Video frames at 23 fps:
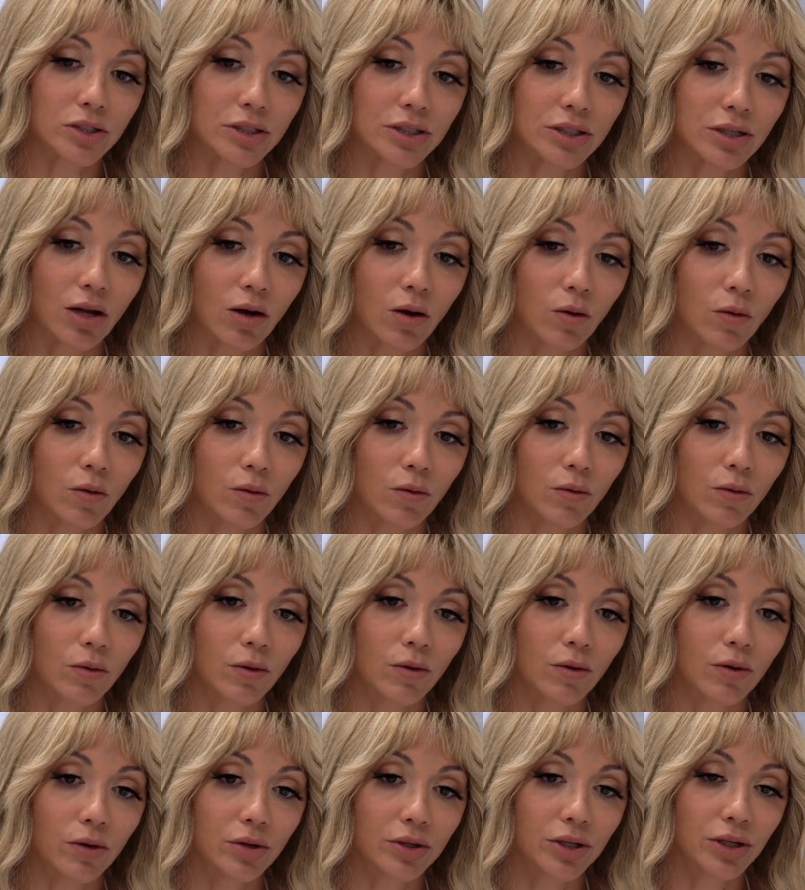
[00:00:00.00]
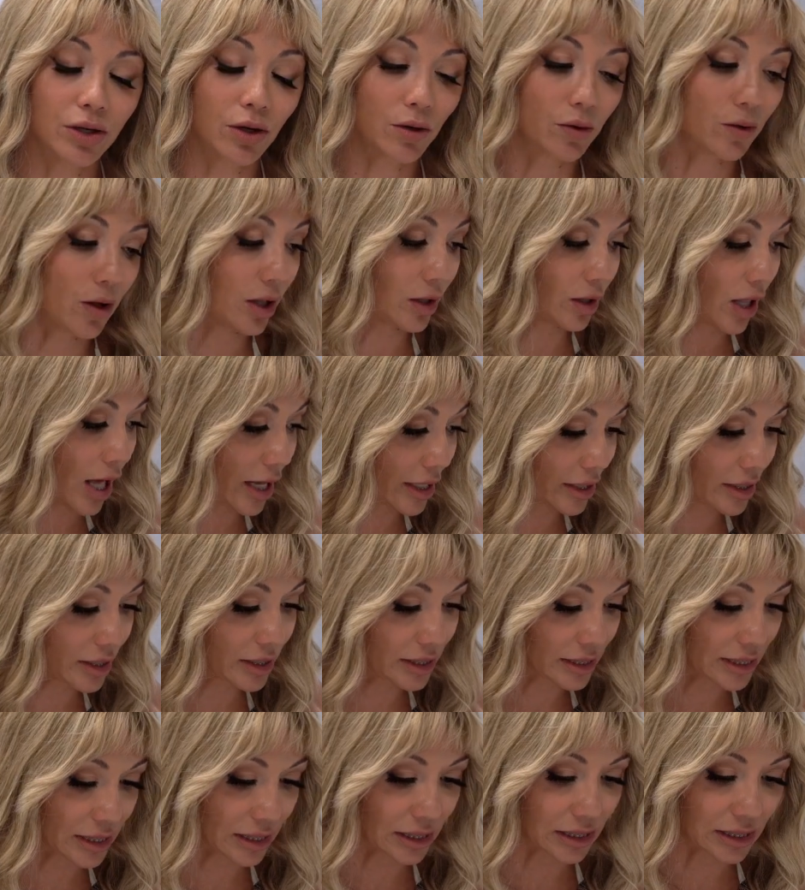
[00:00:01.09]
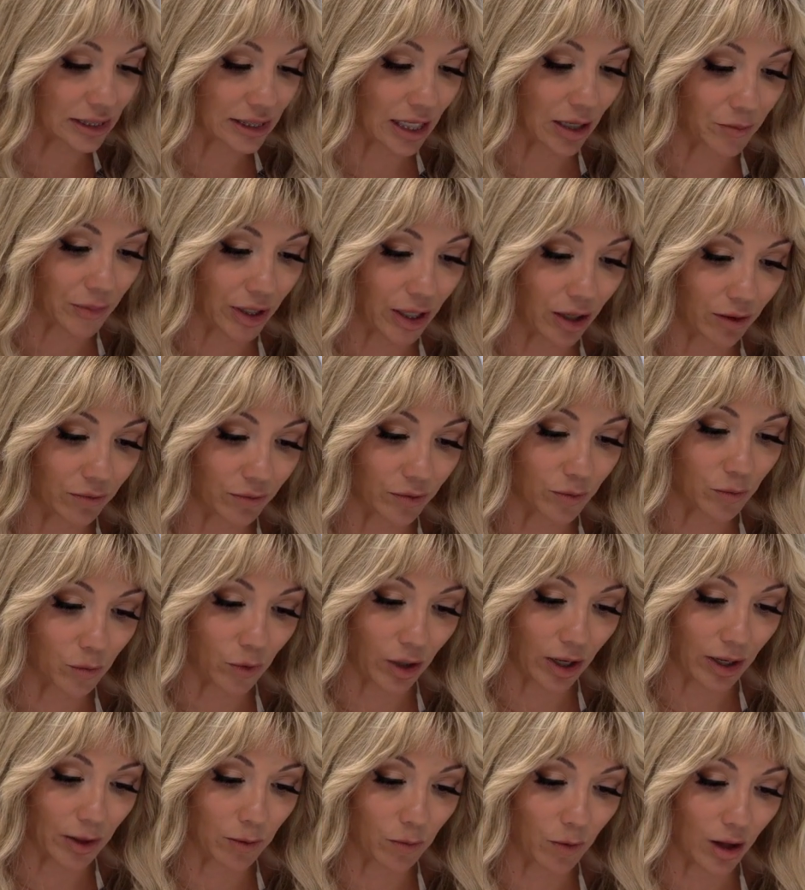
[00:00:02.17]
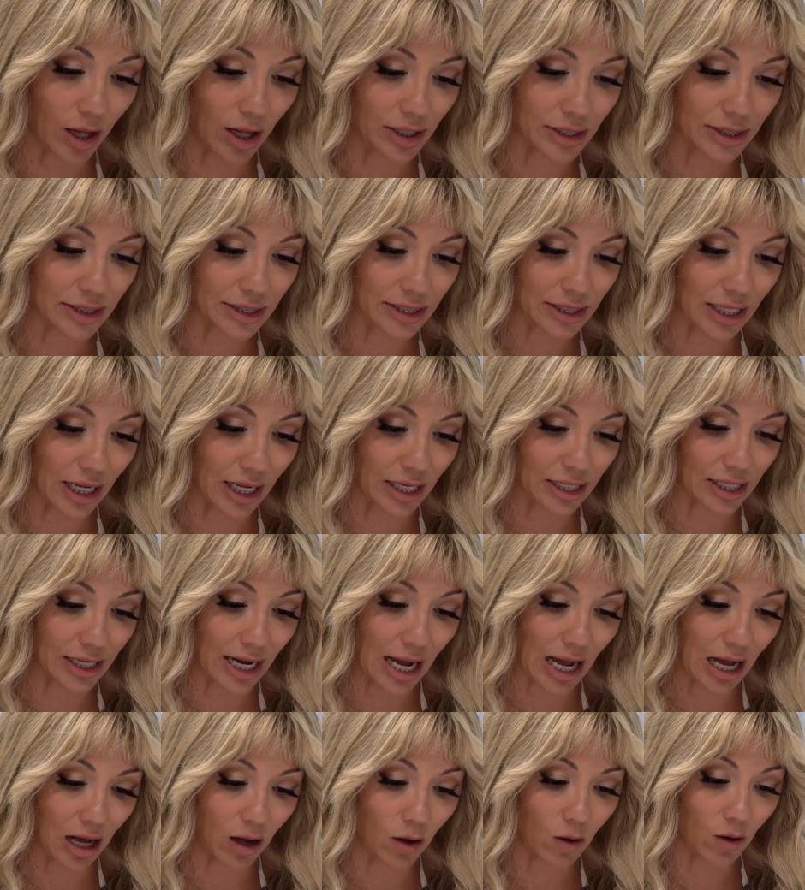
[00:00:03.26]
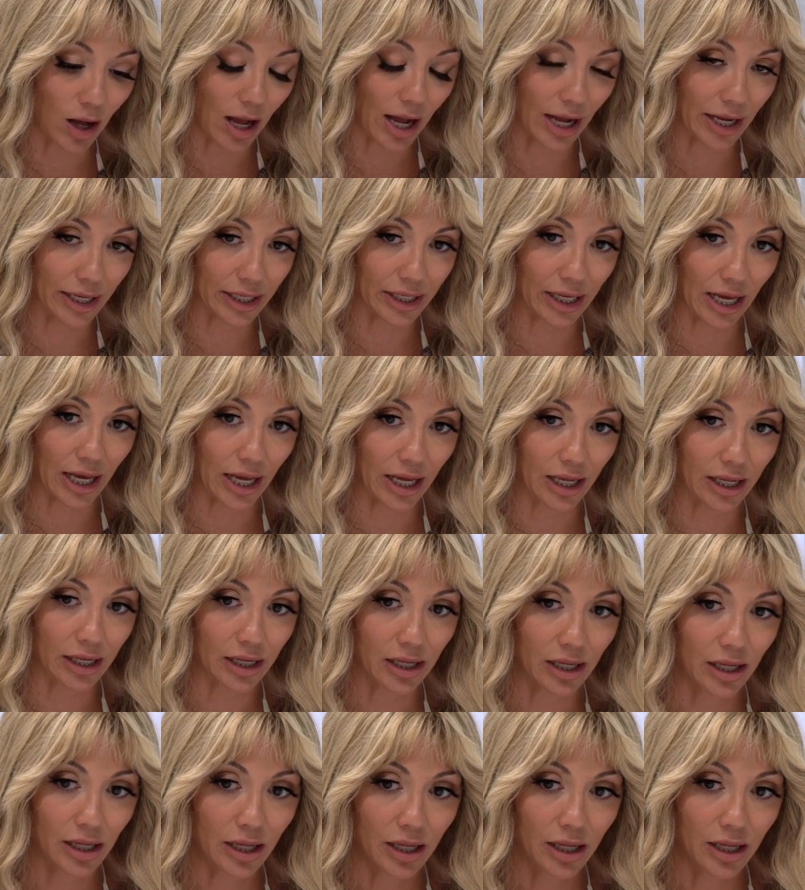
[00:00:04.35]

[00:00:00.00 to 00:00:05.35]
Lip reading: So, a lot of these things set me up from where I was, and now I get